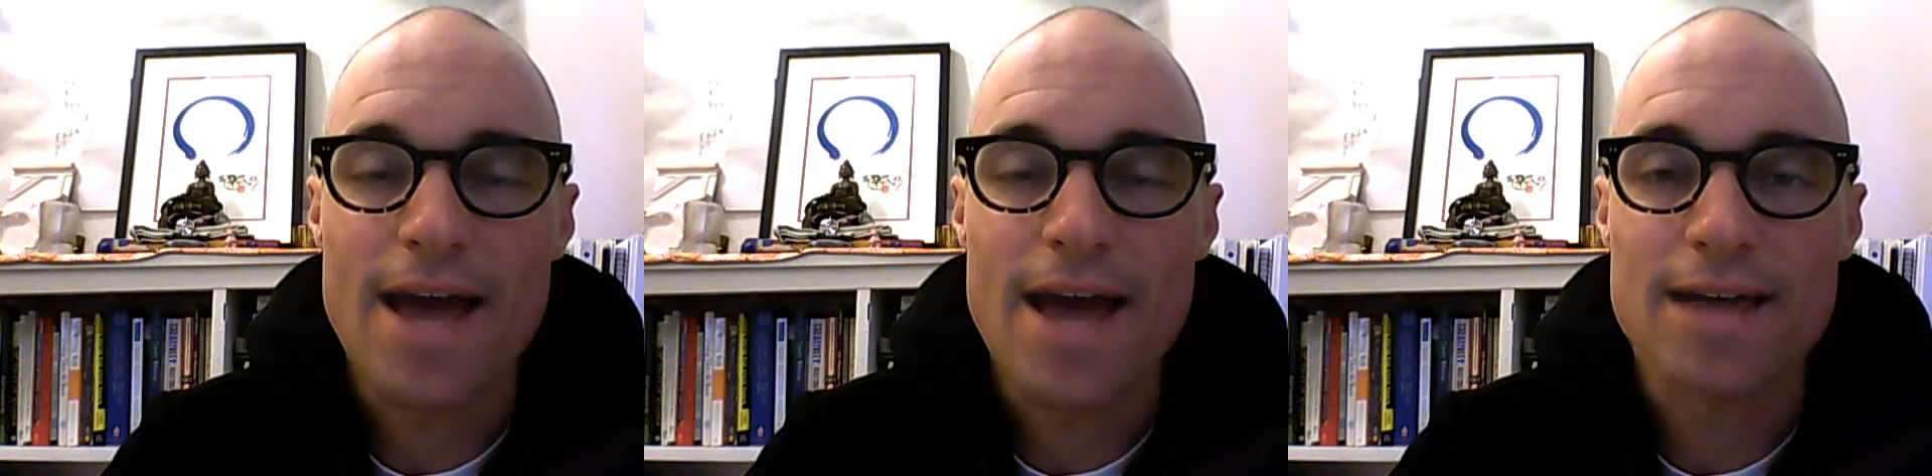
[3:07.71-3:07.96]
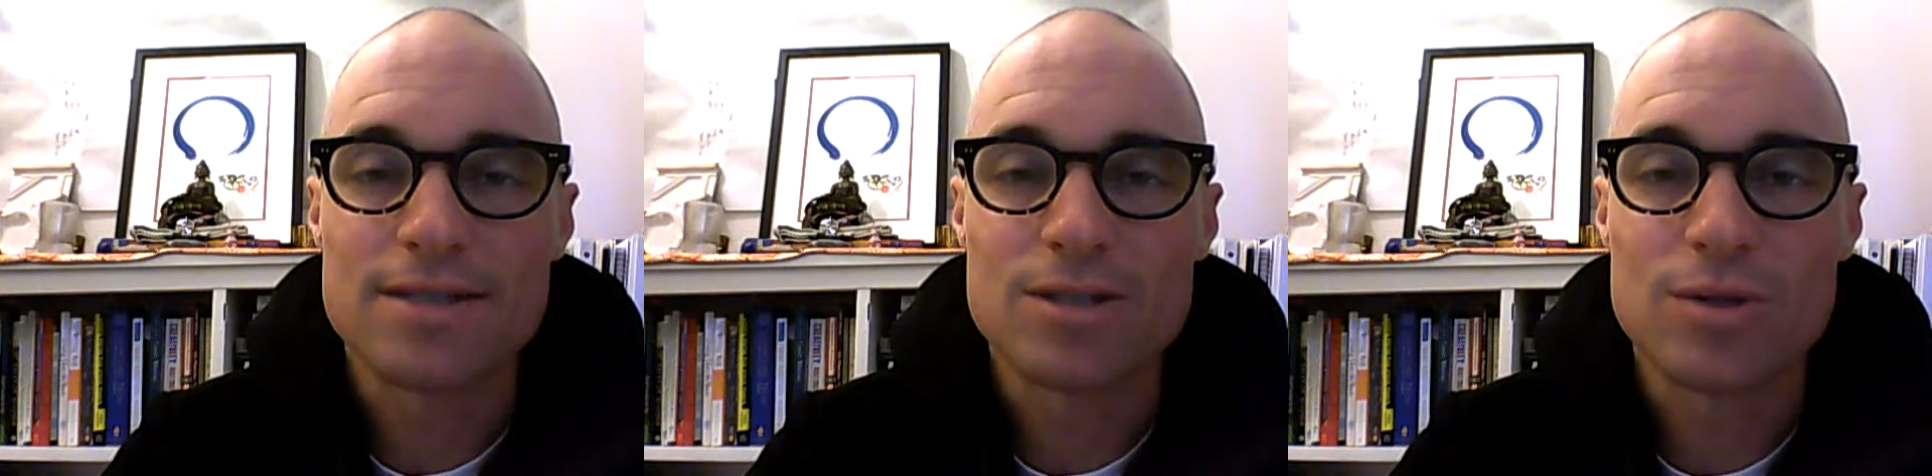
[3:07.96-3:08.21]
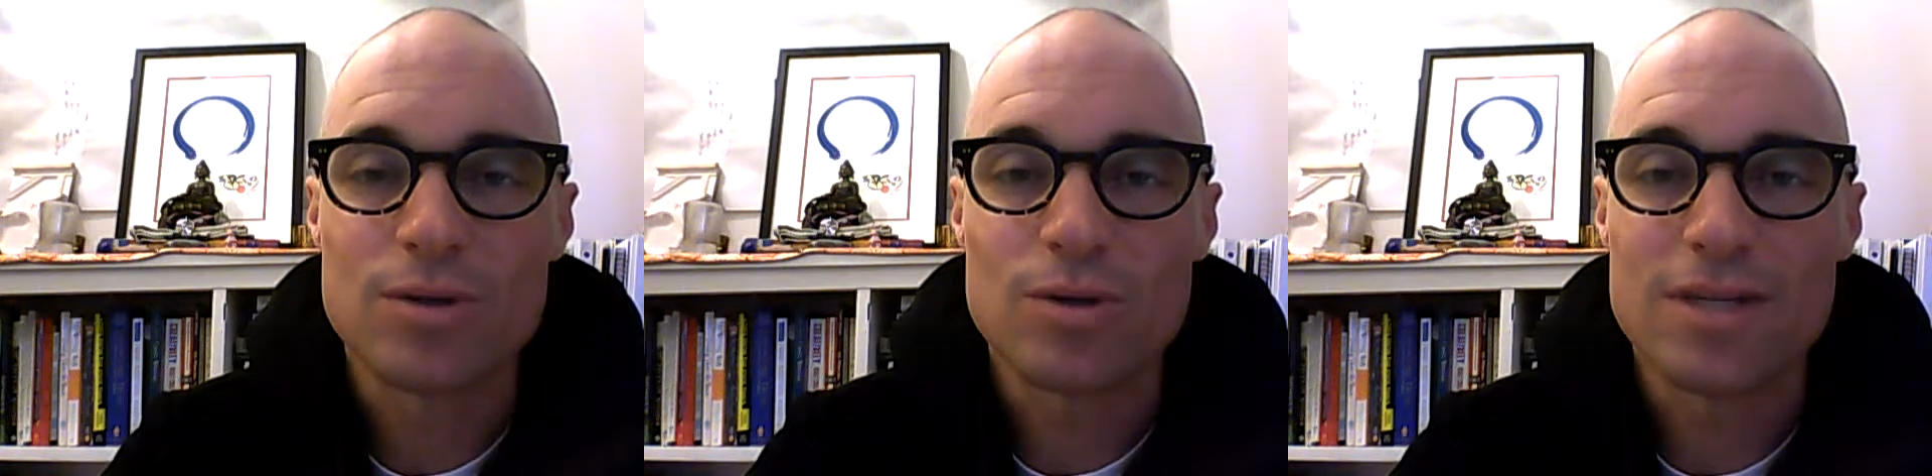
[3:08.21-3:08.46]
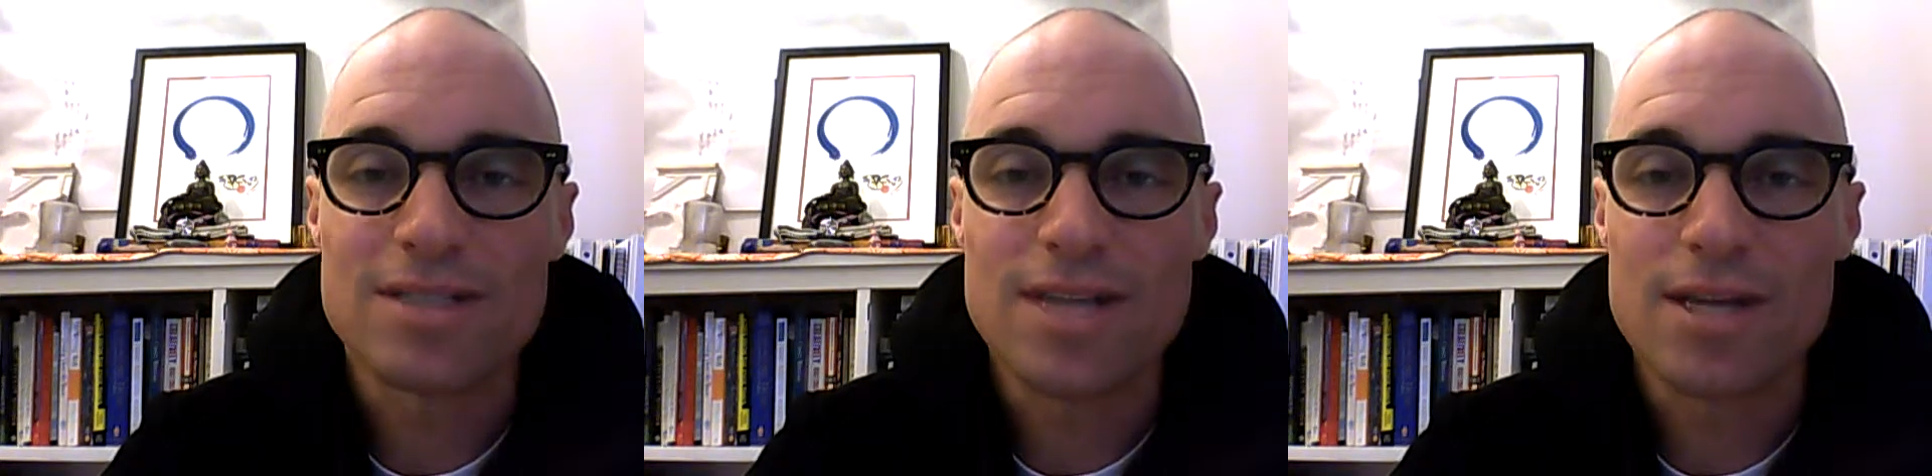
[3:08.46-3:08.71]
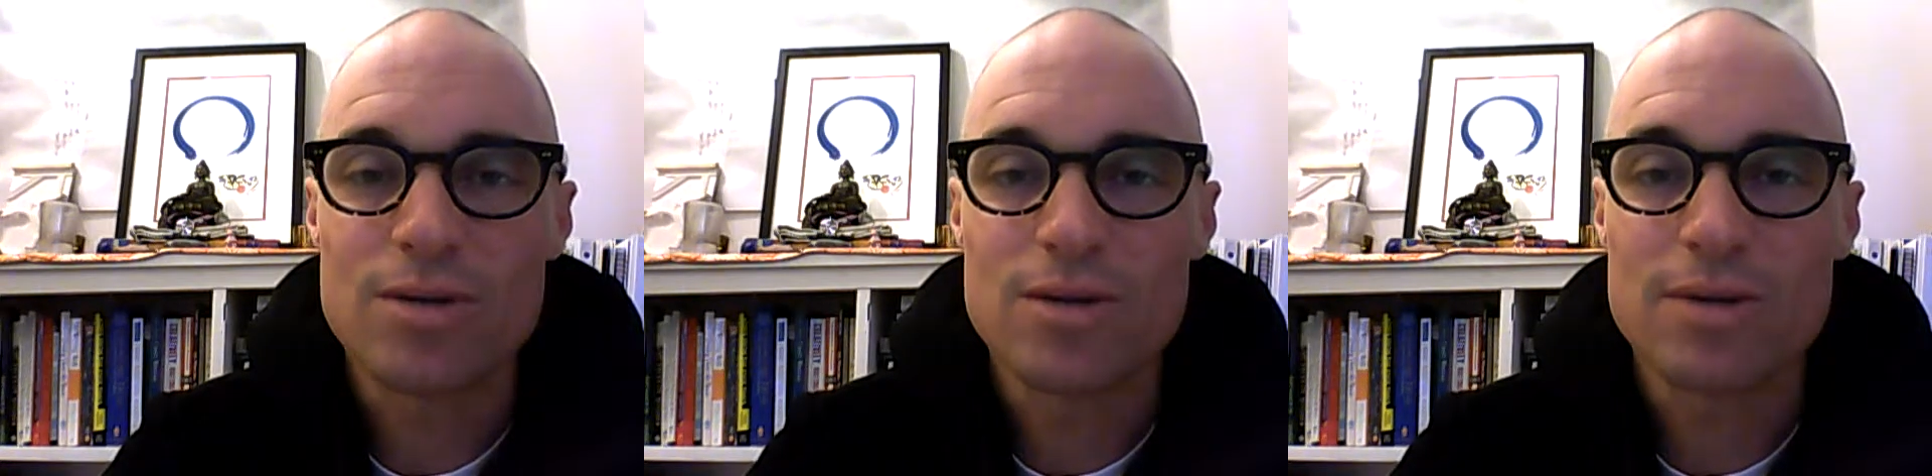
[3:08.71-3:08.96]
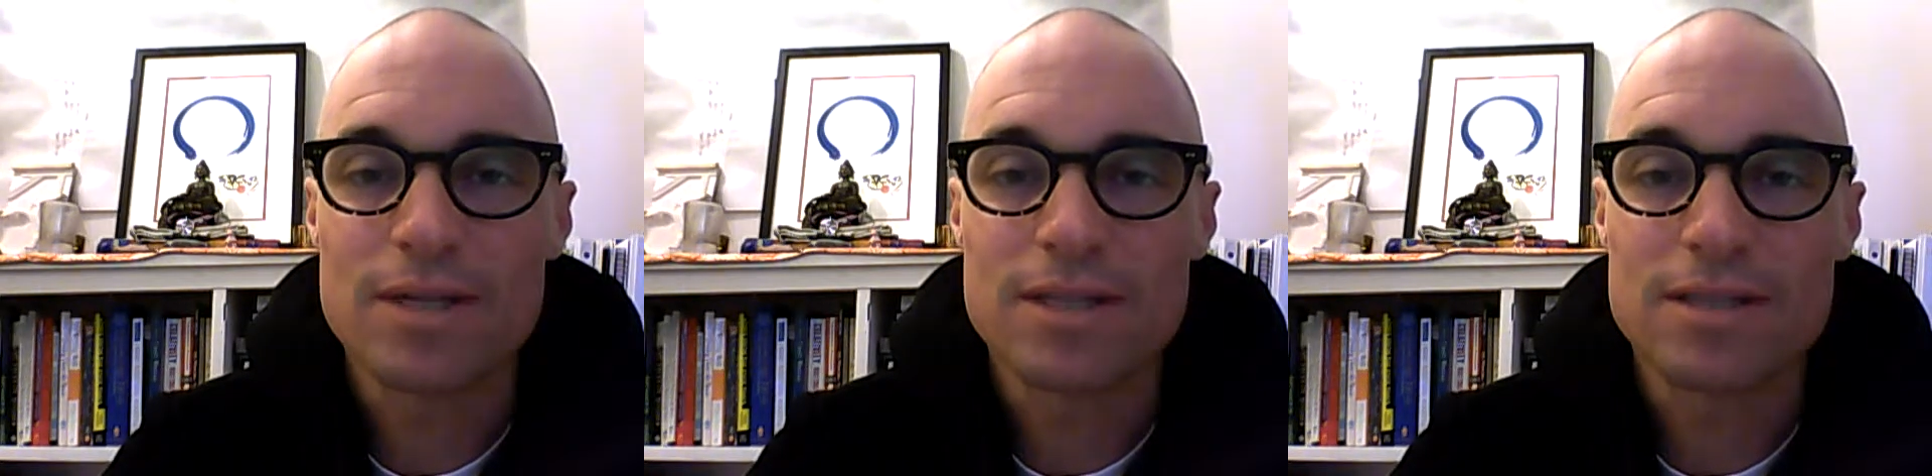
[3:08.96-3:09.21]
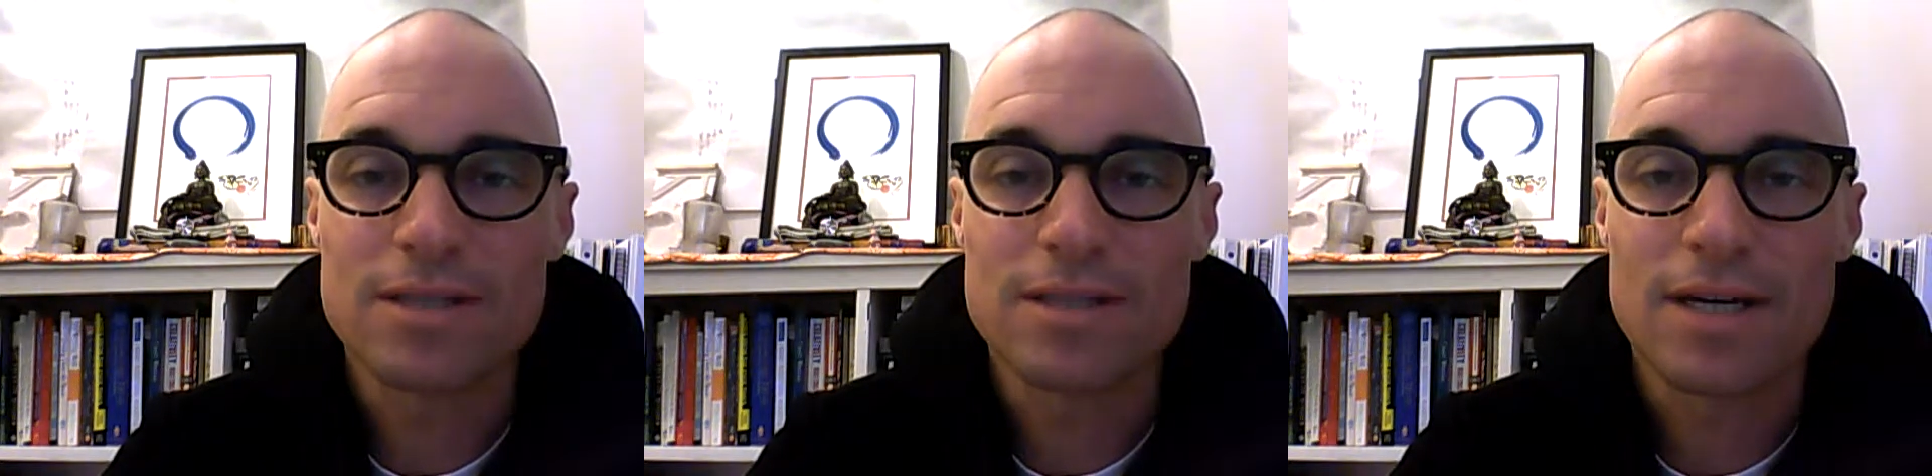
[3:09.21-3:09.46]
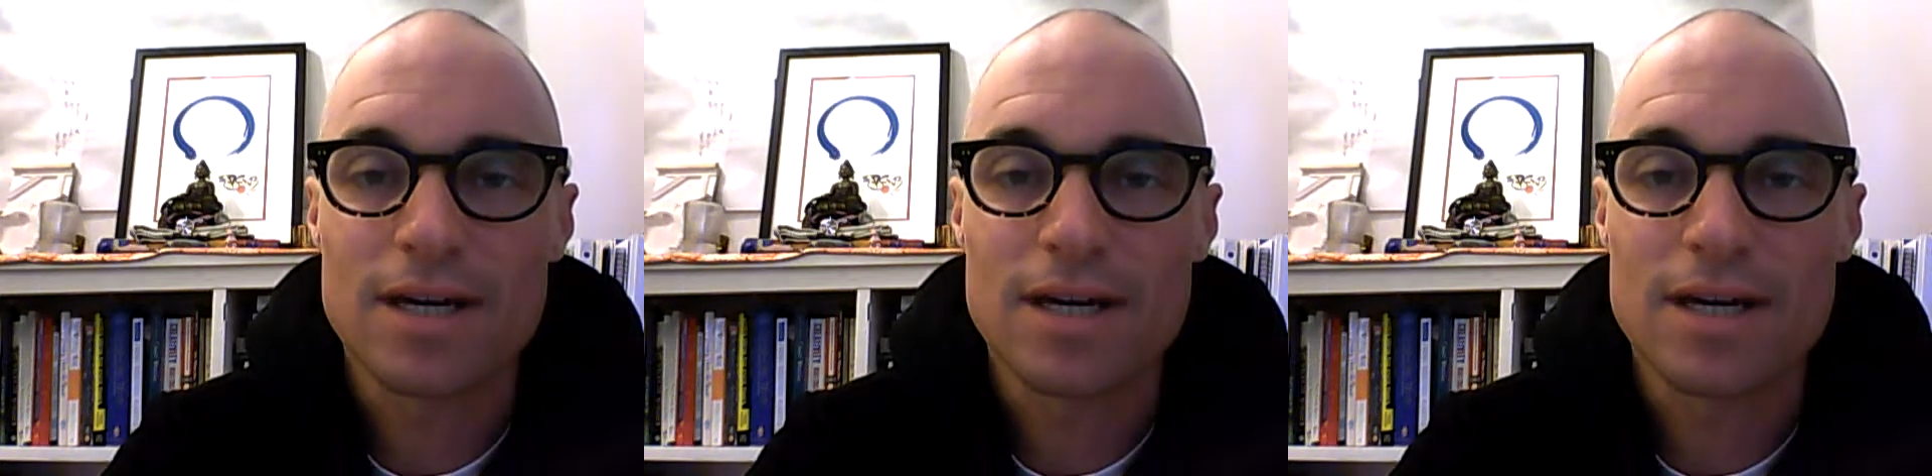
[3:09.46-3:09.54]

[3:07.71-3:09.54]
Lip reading: and to continuing